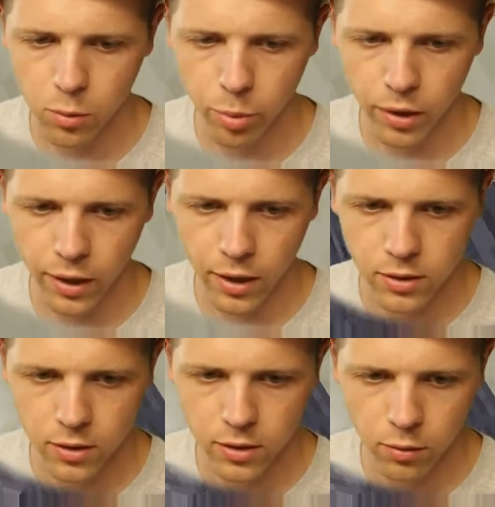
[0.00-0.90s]

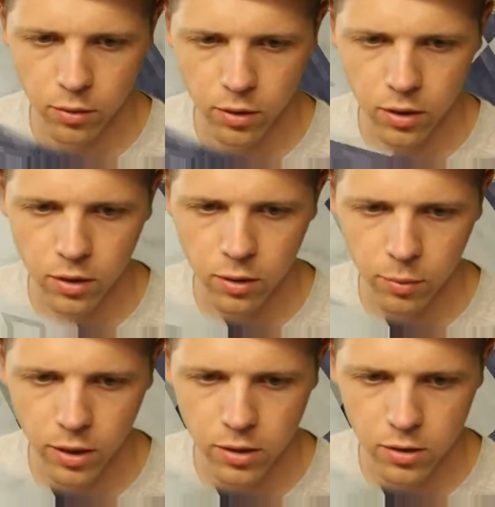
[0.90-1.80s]
pickaxe and I don't get any
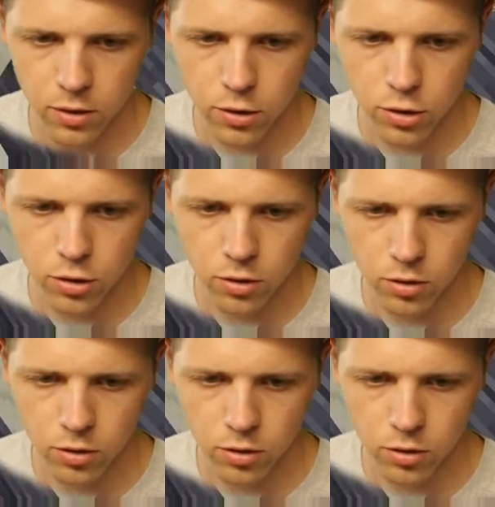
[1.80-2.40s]
message.